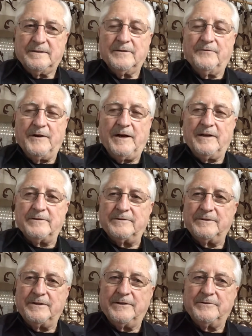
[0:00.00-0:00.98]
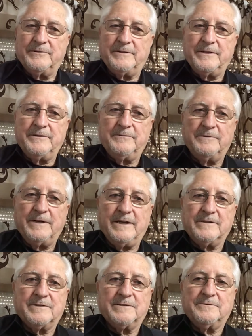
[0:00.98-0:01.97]
the father, you need to
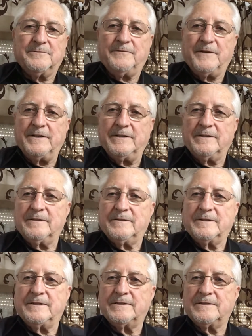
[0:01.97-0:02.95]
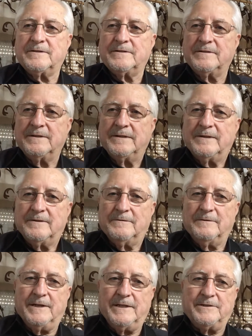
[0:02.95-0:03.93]
renounce your faith and this
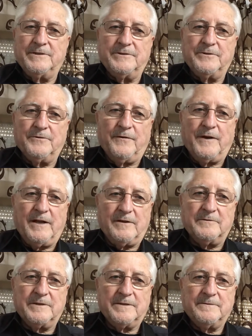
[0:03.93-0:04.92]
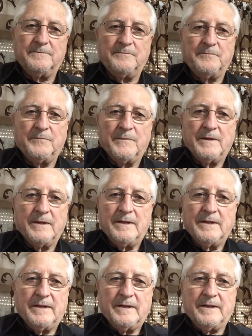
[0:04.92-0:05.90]
religion you're following.
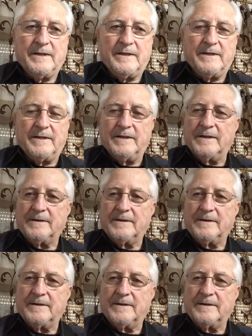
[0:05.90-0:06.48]
And